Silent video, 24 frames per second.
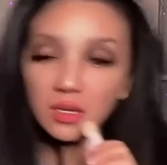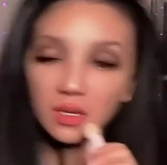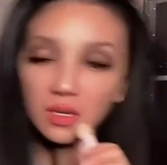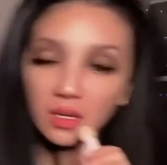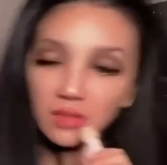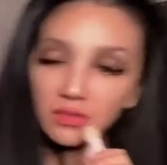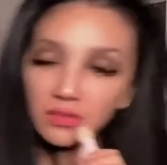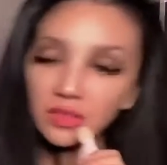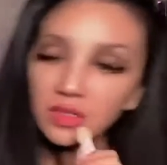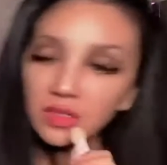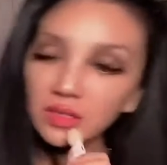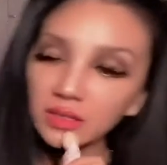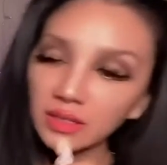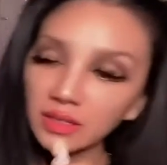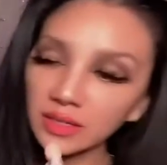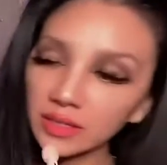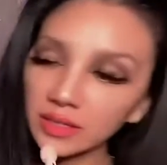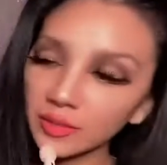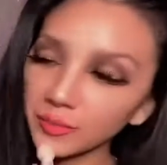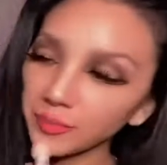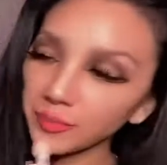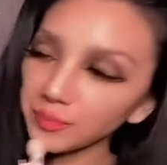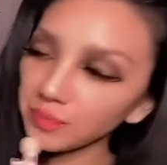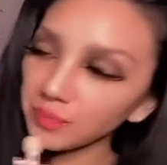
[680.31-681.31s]
I feel like
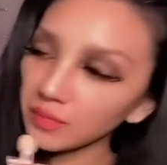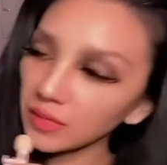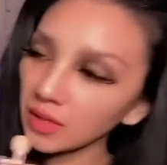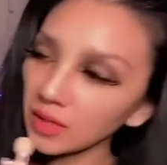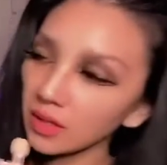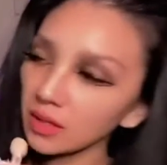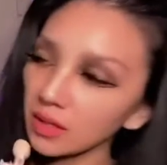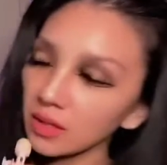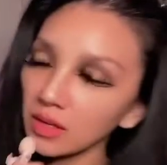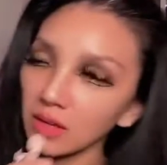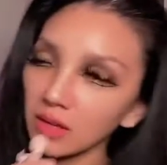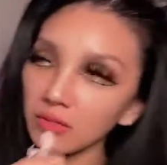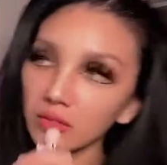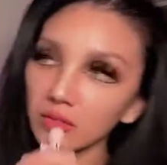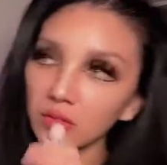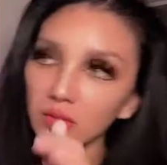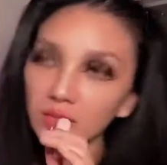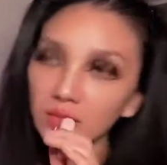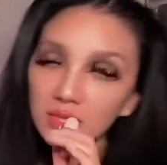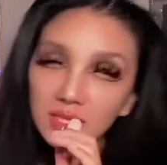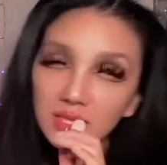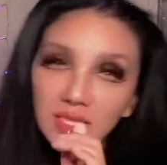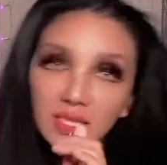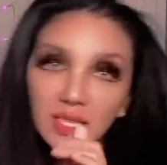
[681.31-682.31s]
if you're
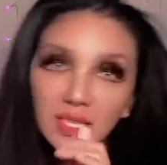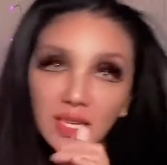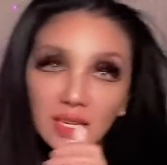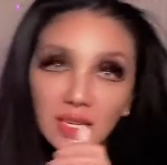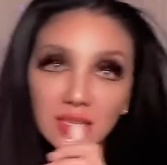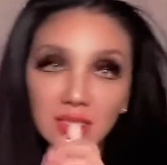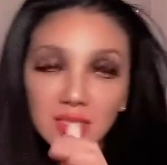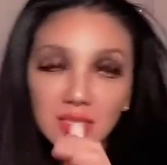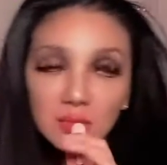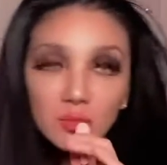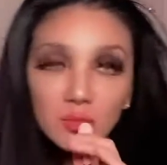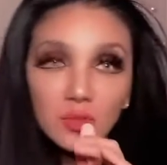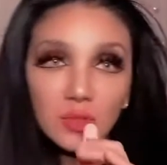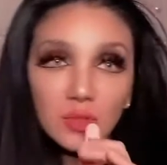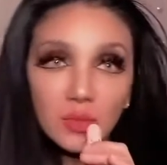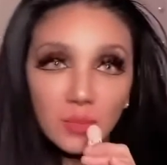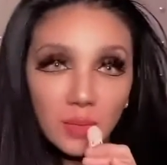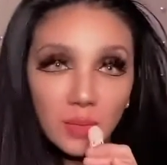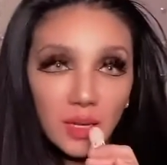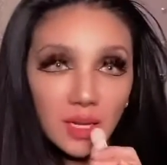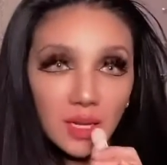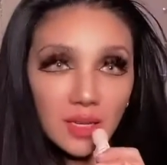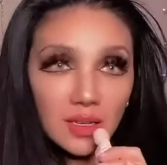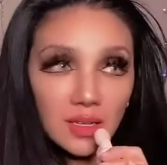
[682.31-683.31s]
going to get a smaller
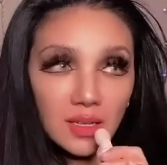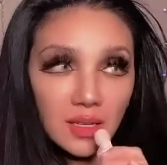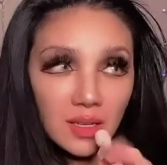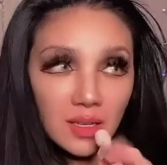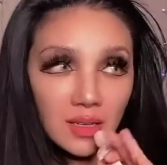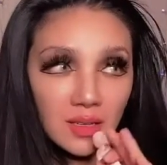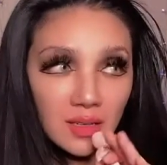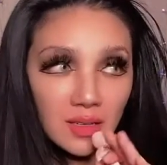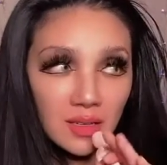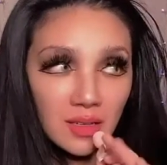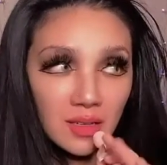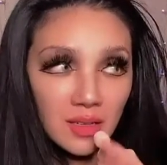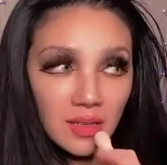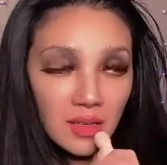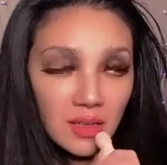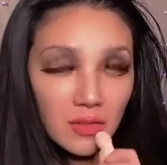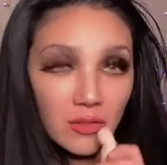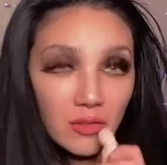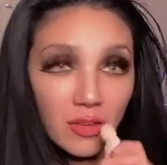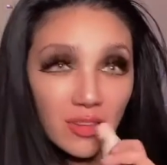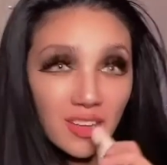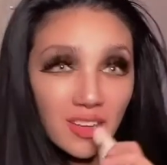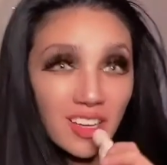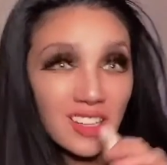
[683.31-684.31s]
bag, I'd
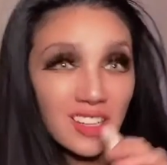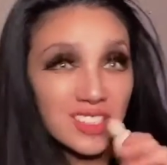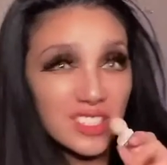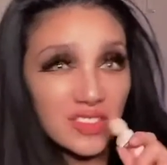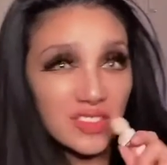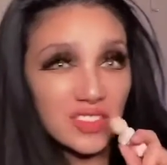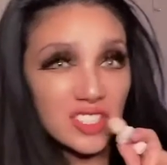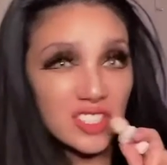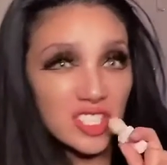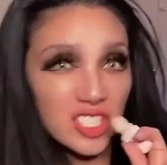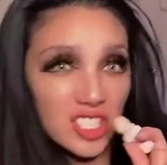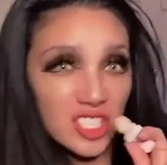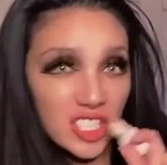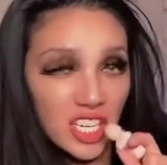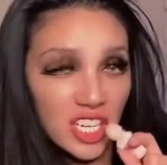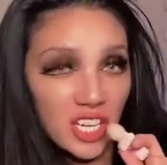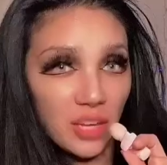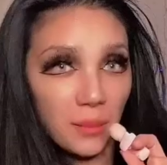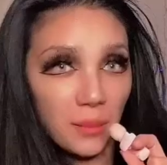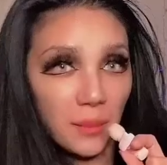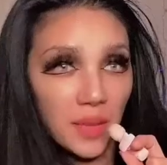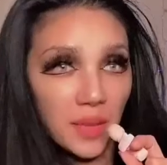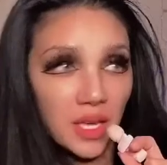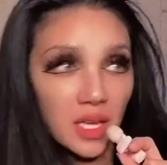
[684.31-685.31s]
rather get a different
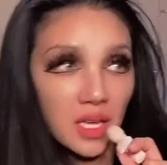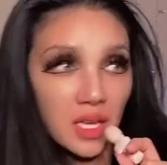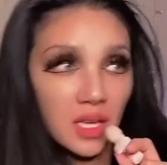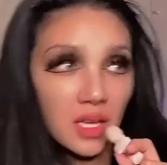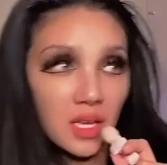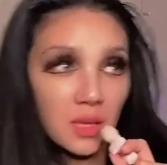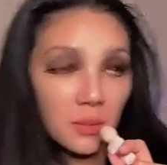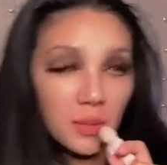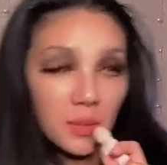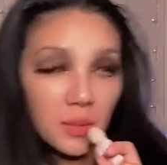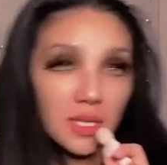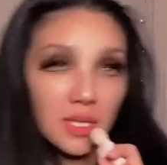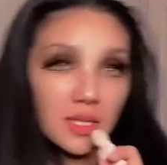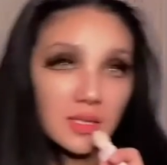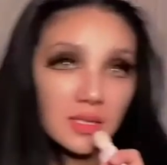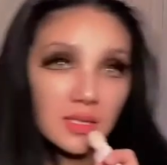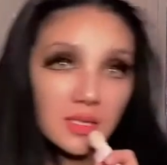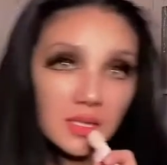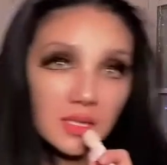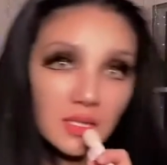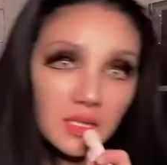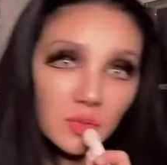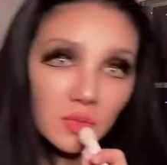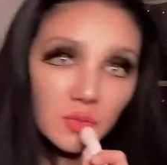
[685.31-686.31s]
shape, because
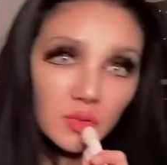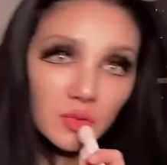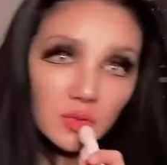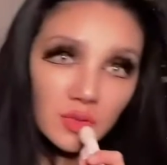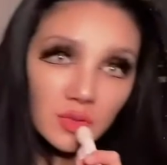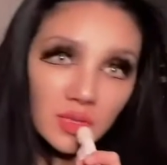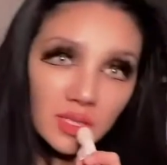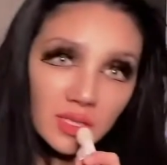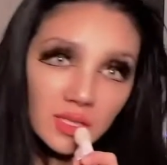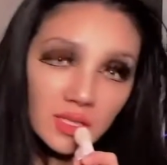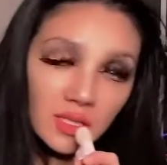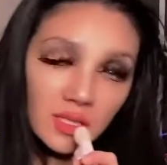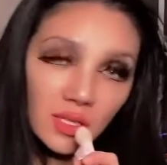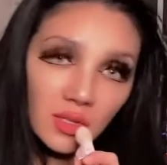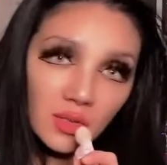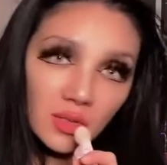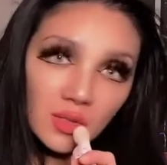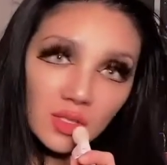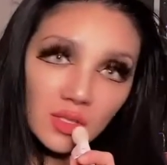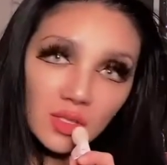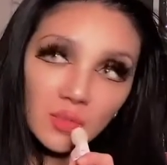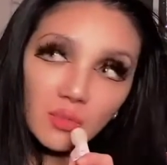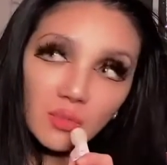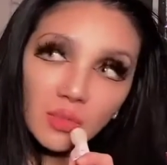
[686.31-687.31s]
the smaller this
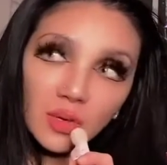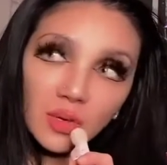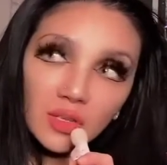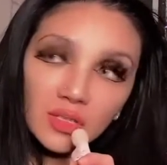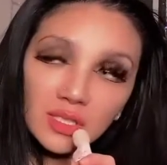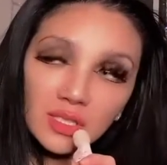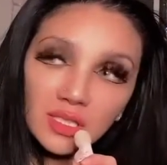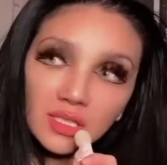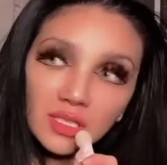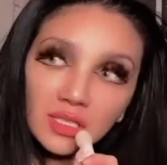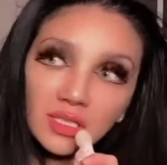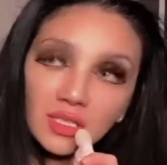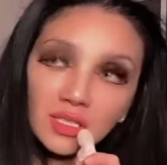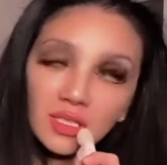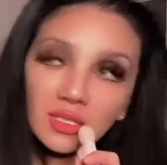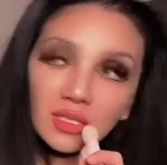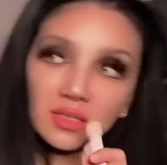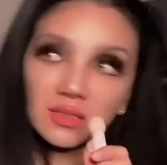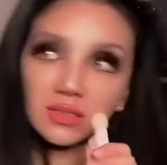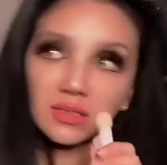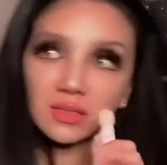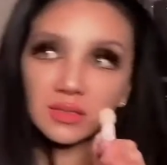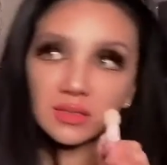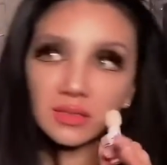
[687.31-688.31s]
goes, the boxier
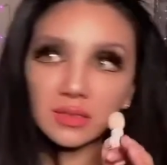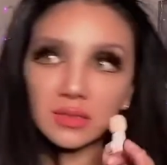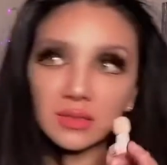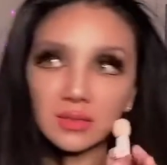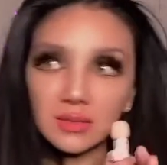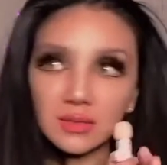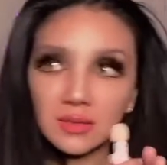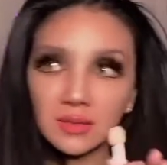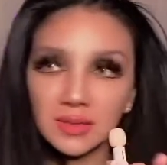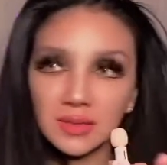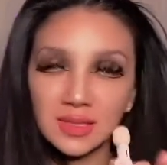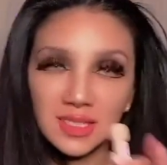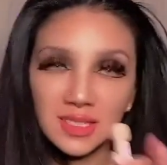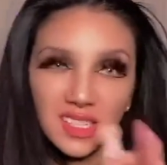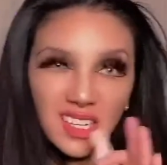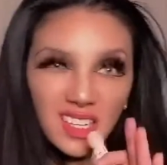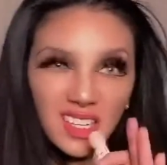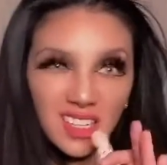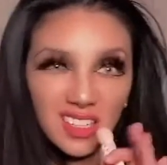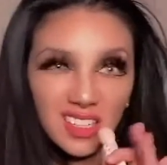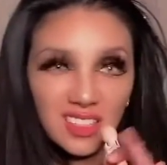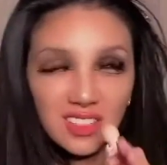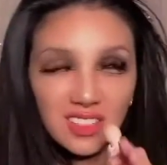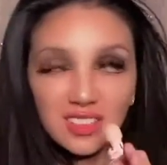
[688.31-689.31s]
and silly
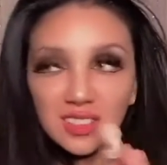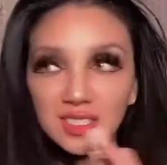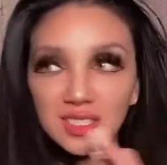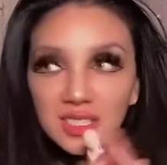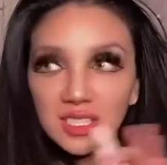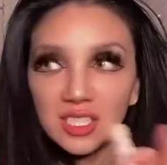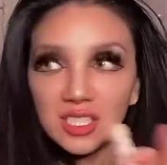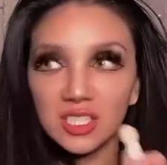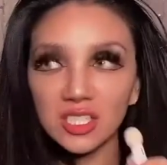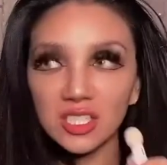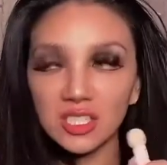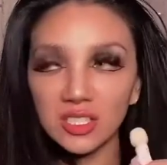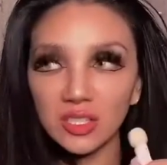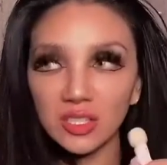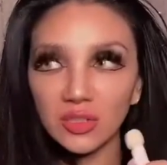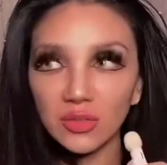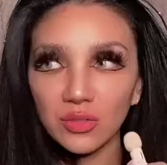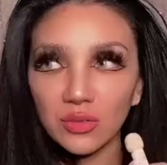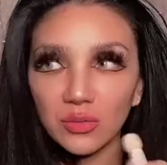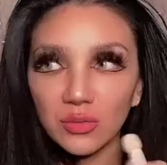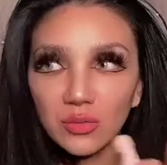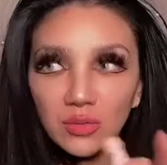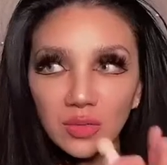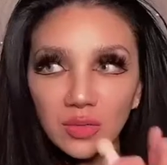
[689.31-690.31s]
it looks. It's so
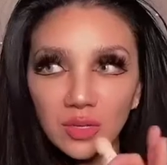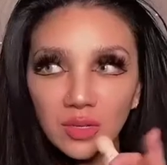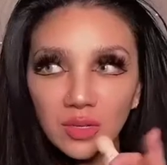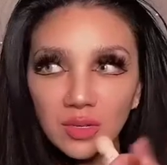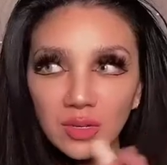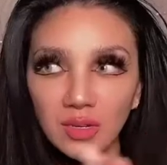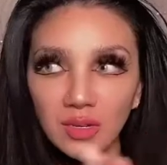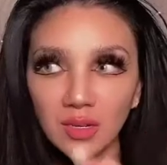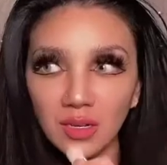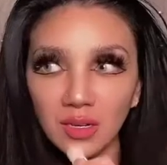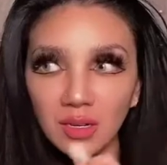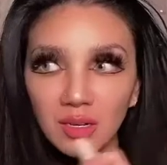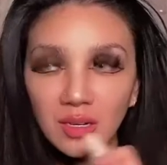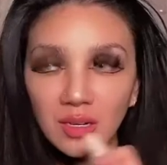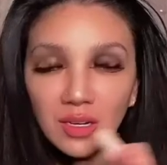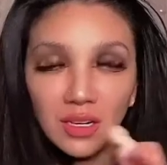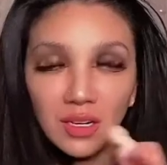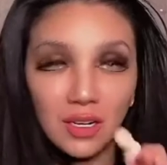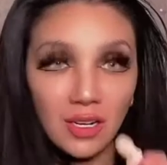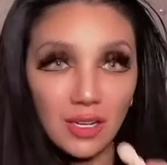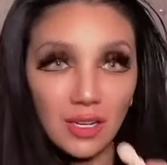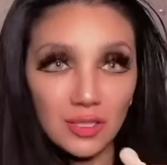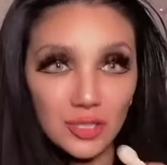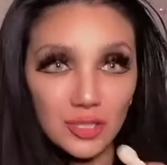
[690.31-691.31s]

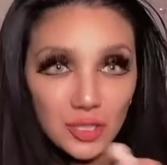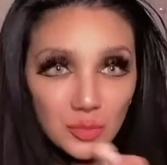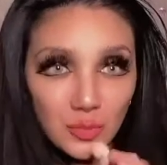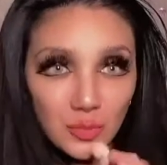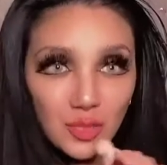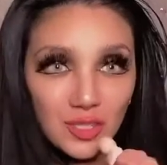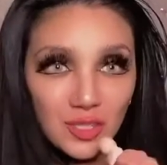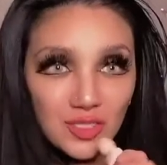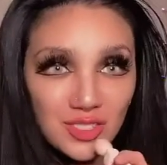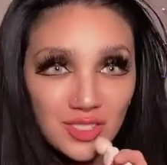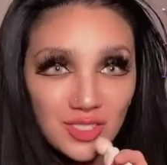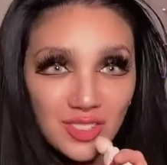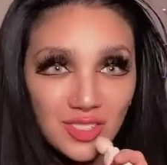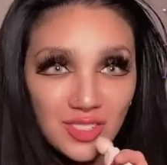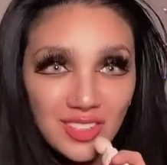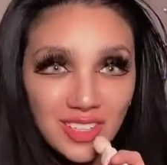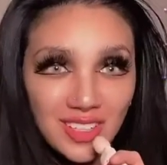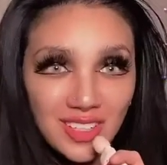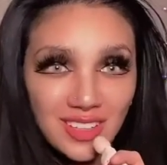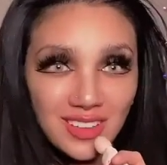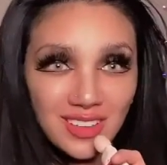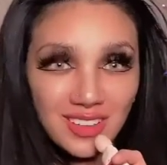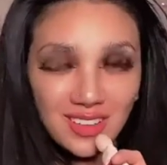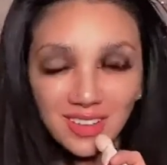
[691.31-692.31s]
lunchbox
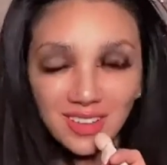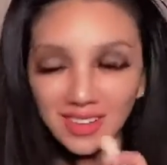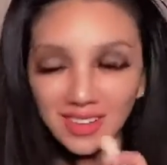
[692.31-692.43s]
looking.